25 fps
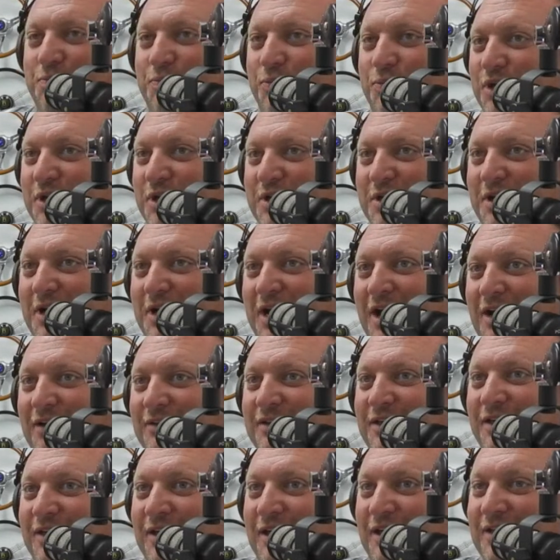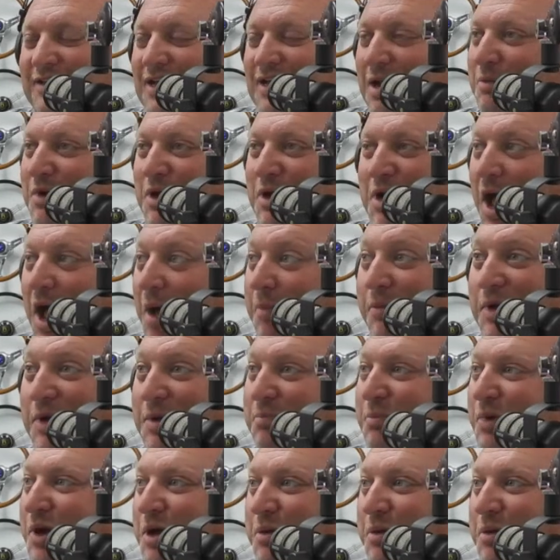putting it out there. I'm gonna bug